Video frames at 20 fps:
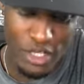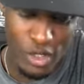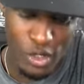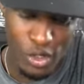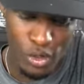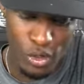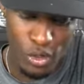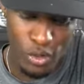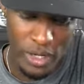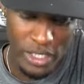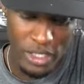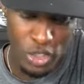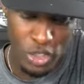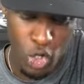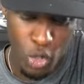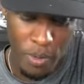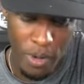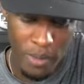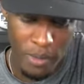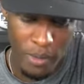cool. It's
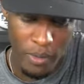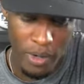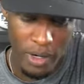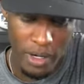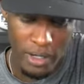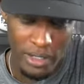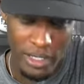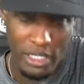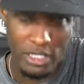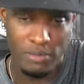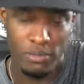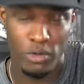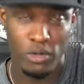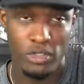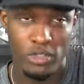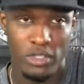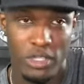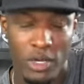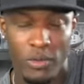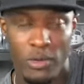cool. People it's more
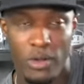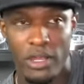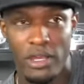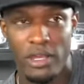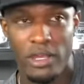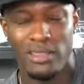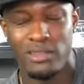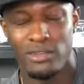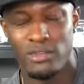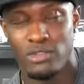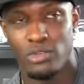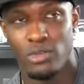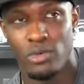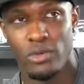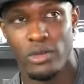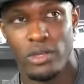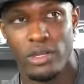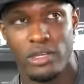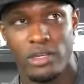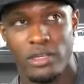so they want to hear the
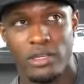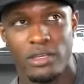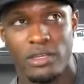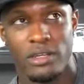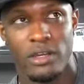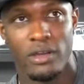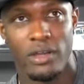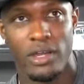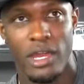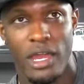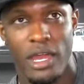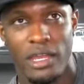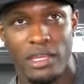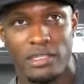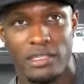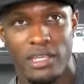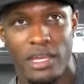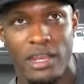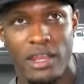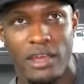story, you know,
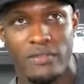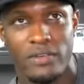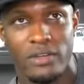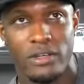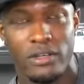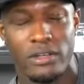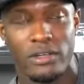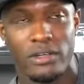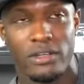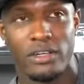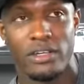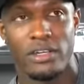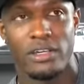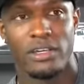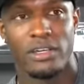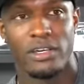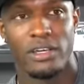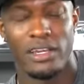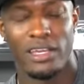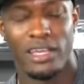because I never
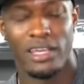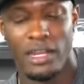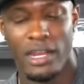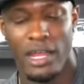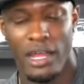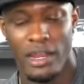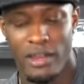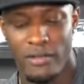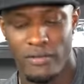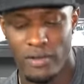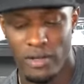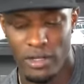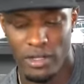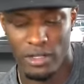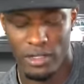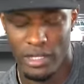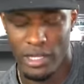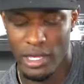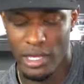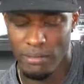
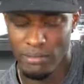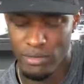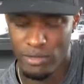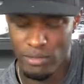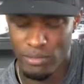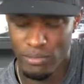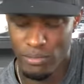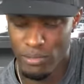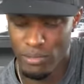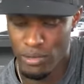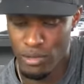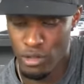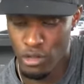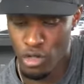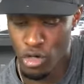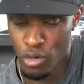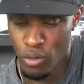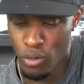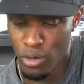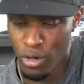claim to
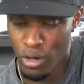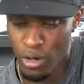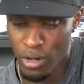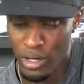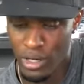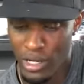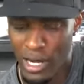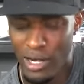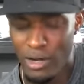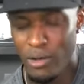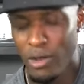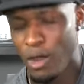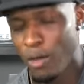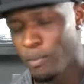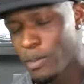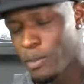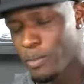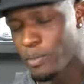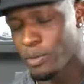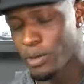know it all. And I know how
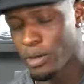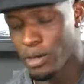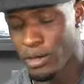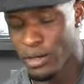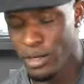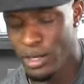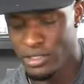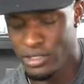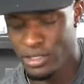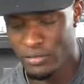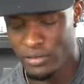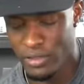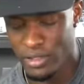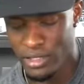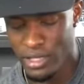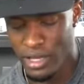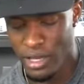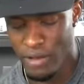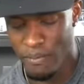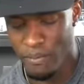people are and stuff
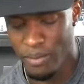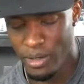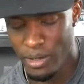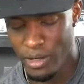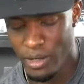like that, but